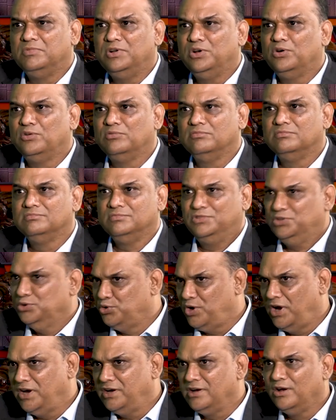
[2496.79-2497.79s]
you
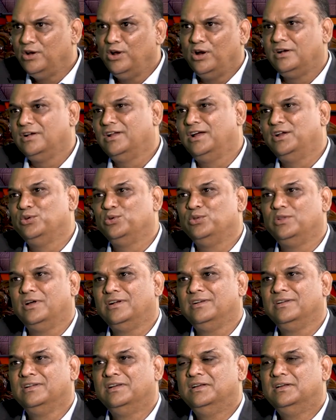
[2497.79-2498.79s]
write a lot, I know
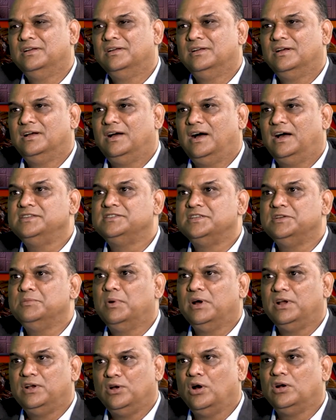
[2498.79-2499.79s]
that. Absolutely. I see
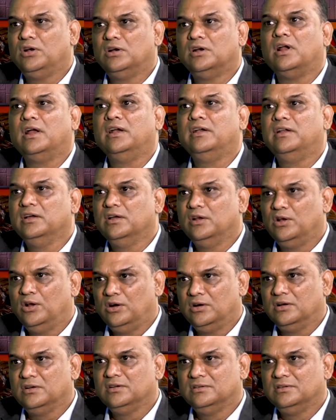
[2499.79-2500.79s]
my daughter writing a
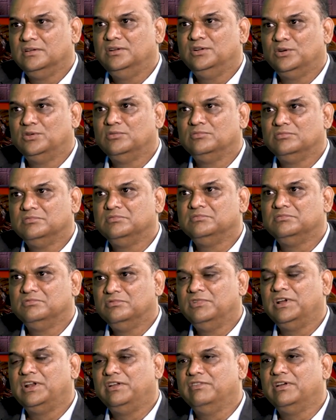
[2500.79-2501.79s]
lot,
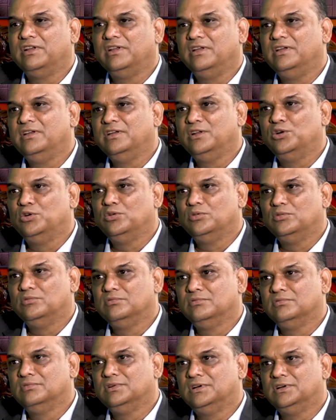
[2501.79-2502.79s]
very, very,
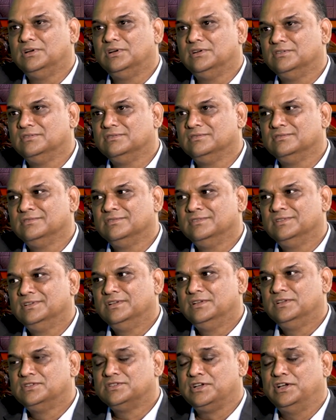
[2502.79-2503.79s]

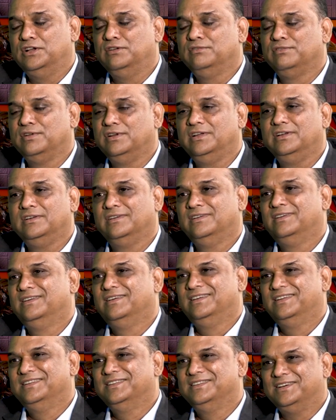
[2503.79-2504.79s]
skillfully.
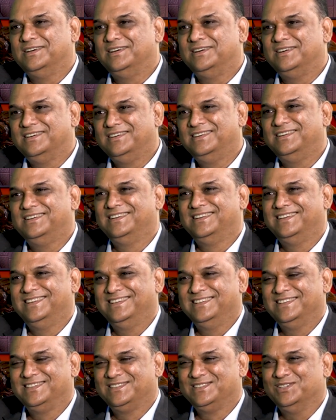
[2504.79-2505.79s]

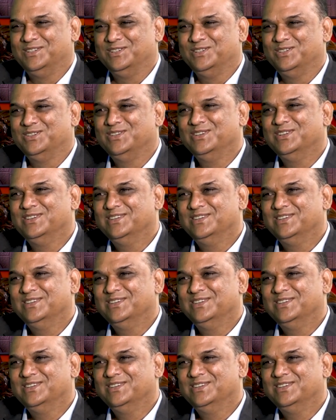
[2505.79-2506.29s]
So.